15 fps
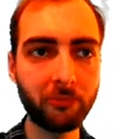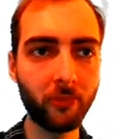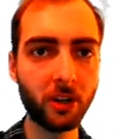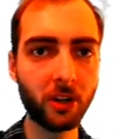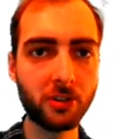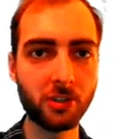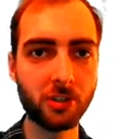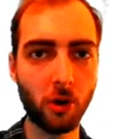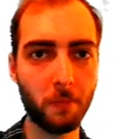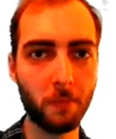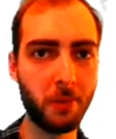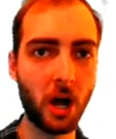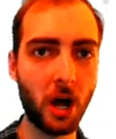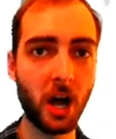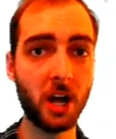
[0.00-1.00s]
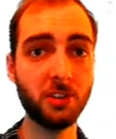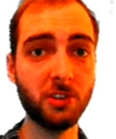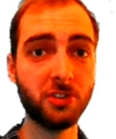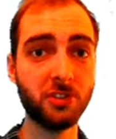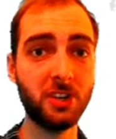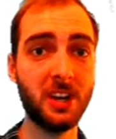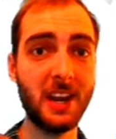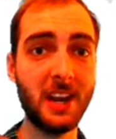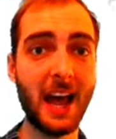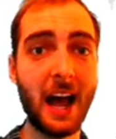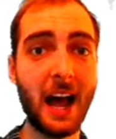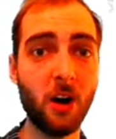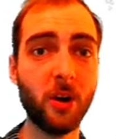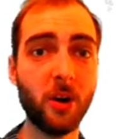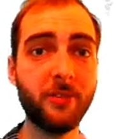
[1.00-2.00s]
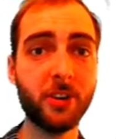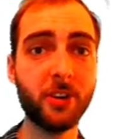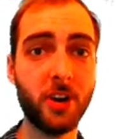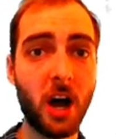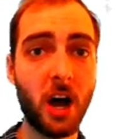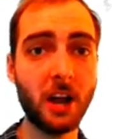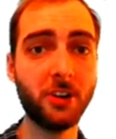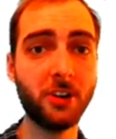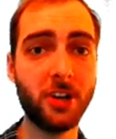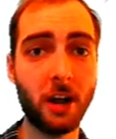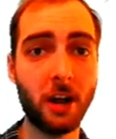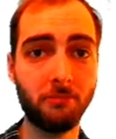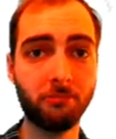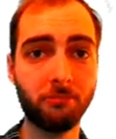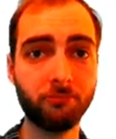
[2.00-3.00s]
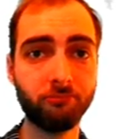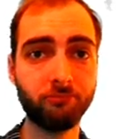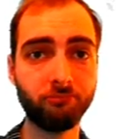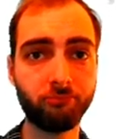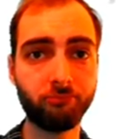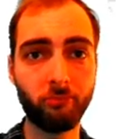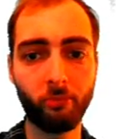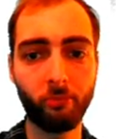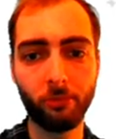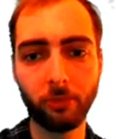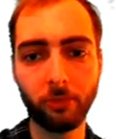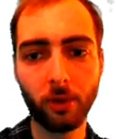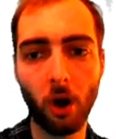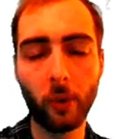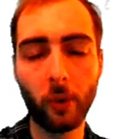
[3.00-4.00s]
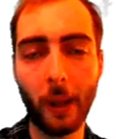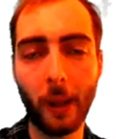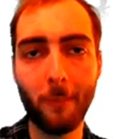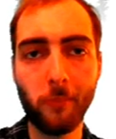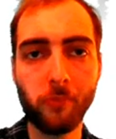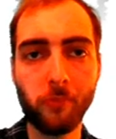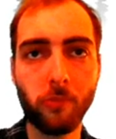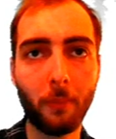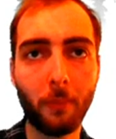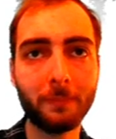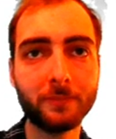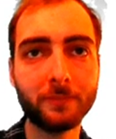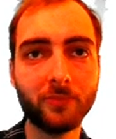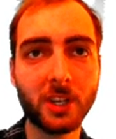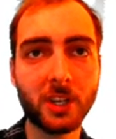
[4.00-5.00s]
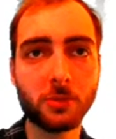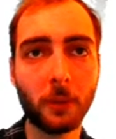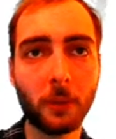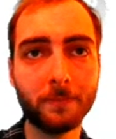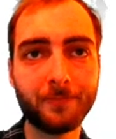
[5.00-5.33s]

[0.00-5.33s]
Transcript: So pause now if you're not done. Okay, this one.